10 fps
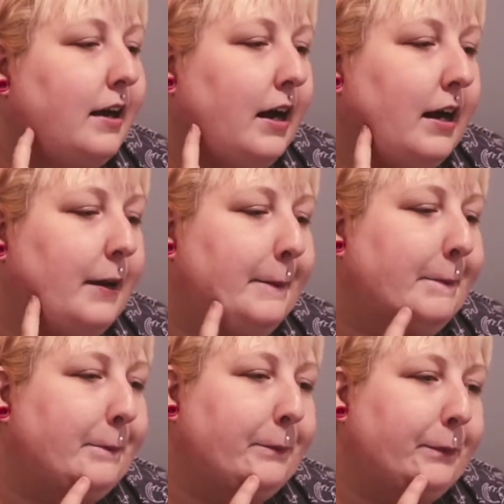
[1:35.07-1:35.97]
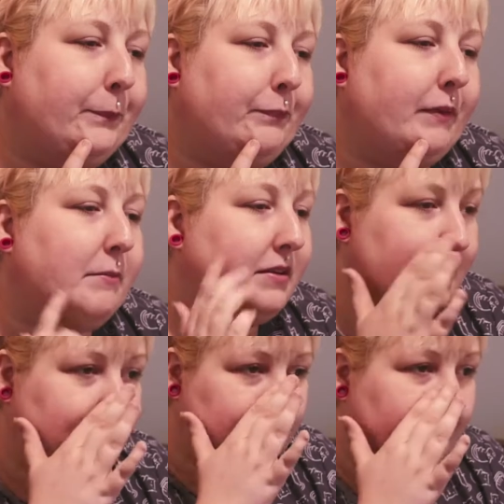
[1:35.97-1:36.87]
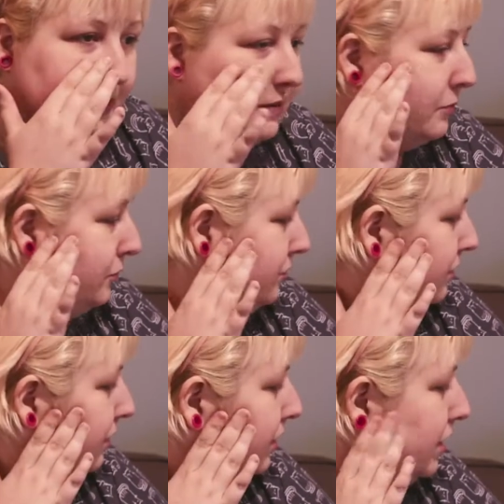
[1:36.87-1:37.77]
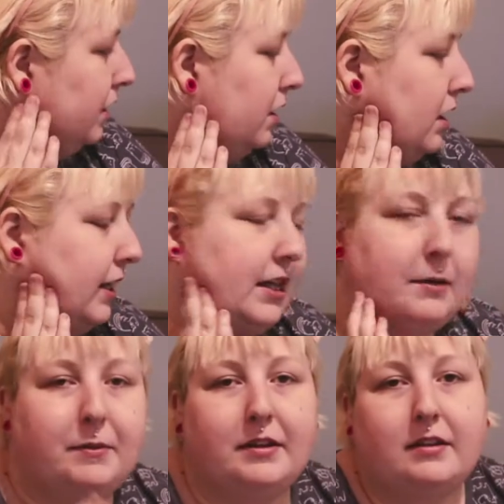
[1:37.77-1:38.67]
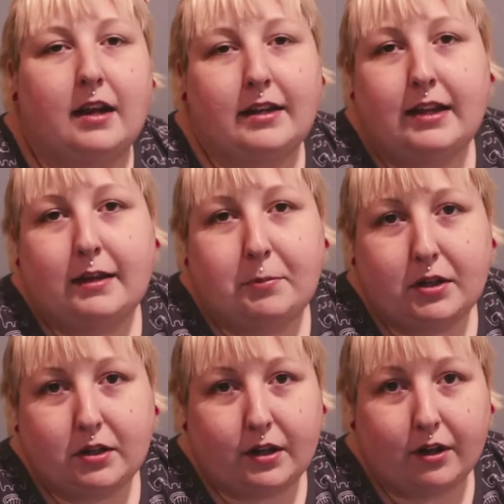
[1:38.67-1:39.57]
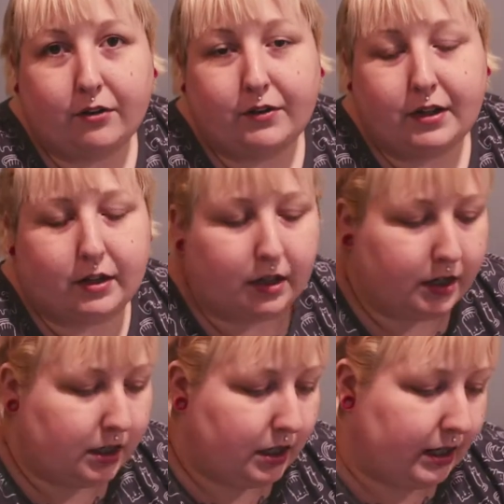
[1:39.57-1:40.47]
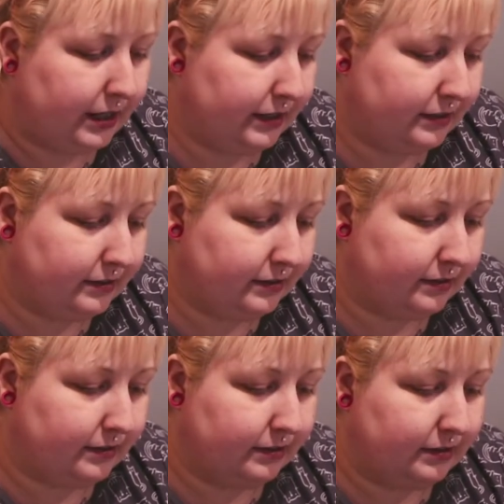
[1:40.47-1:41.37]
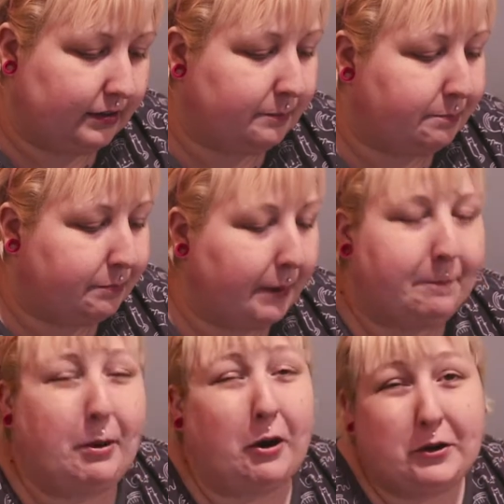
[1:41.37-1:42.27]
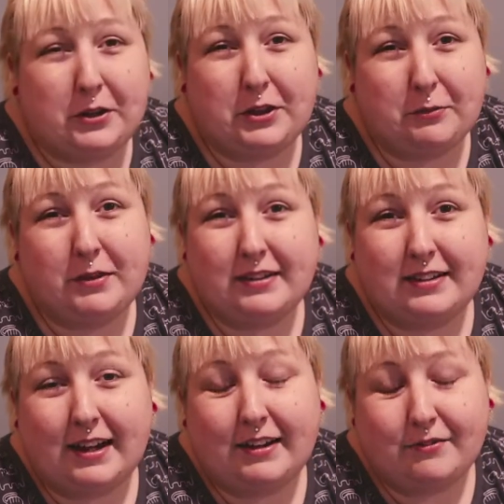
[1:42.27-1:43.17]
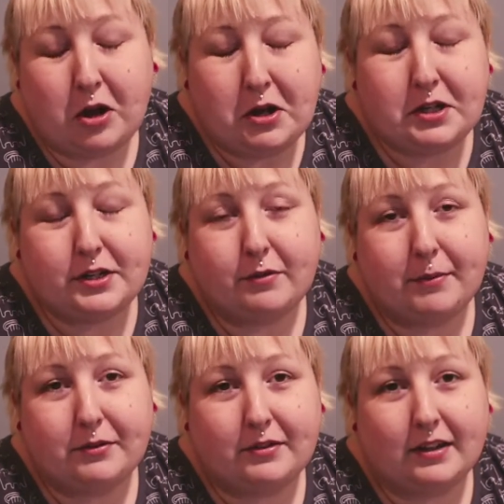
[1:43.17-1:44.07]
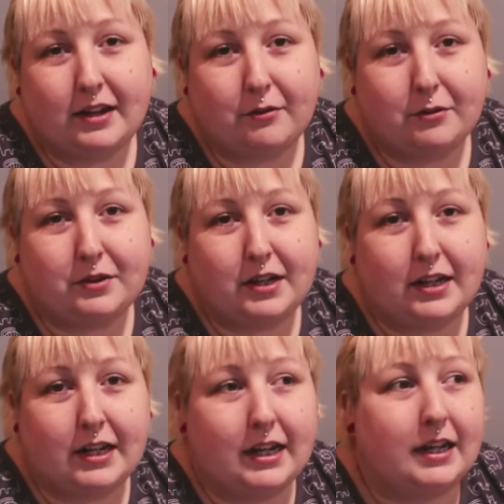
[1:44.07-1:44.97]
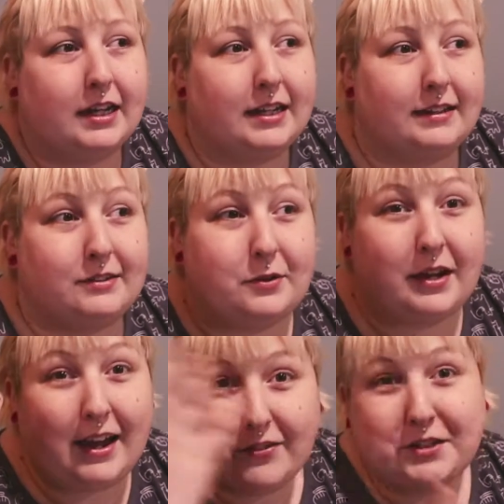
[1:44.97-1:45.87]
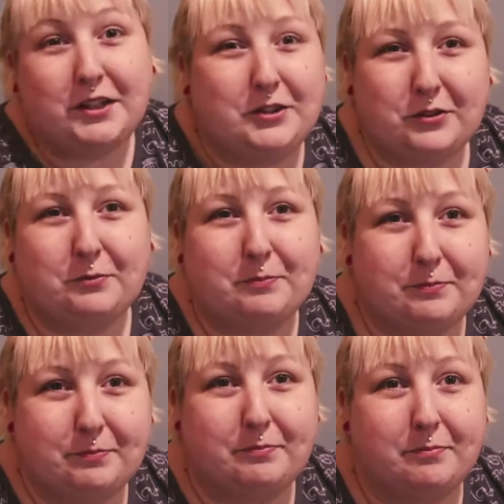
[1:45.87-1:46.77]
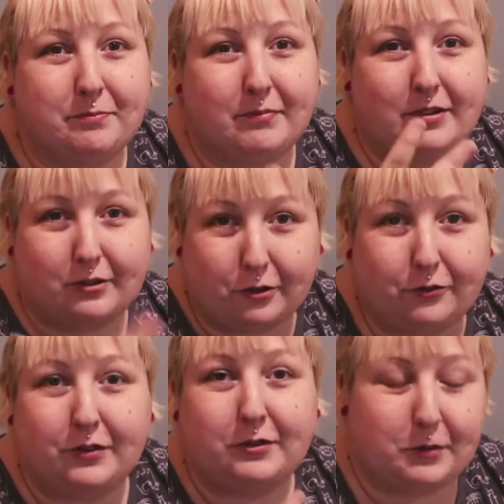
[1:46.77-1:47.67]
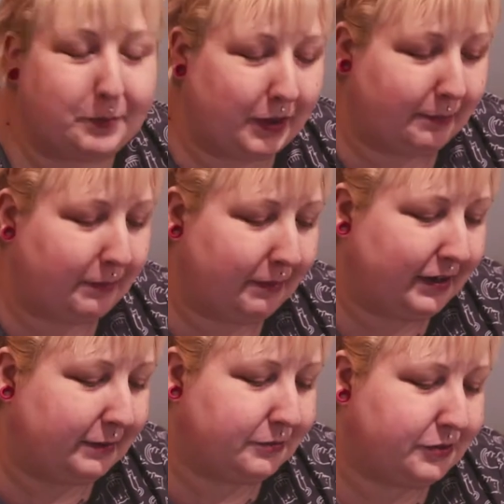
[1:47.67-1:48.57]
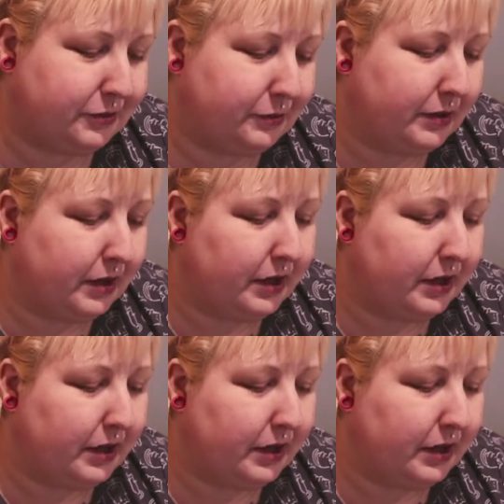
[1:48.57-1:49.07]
My skin is pretty smooth. I take pretty good care of it, and a part of the reason I have gotten into a better skincare routine is so that I have a cleaner surface to apply my makeup to.